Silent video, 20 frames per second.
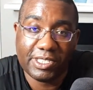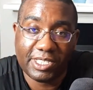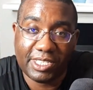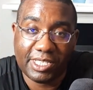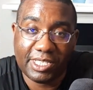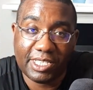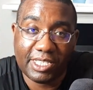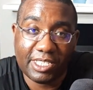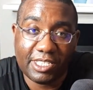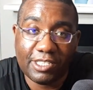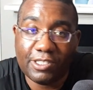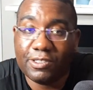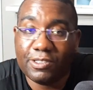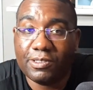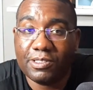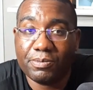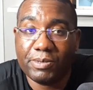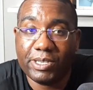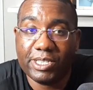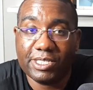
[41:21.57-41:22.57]
into
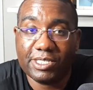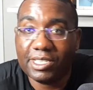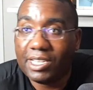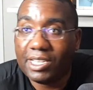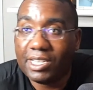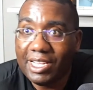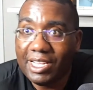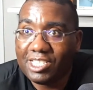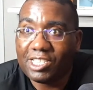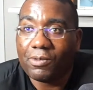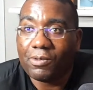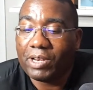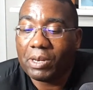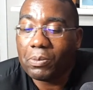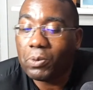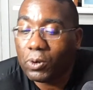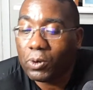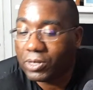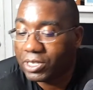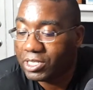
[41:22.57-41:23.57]
this mess. It's already
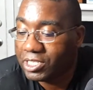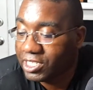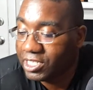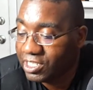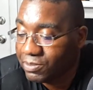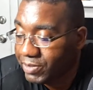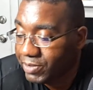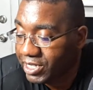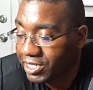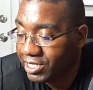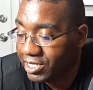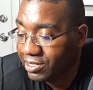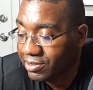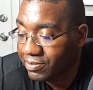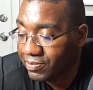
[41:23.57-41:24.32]
pulled into this mess.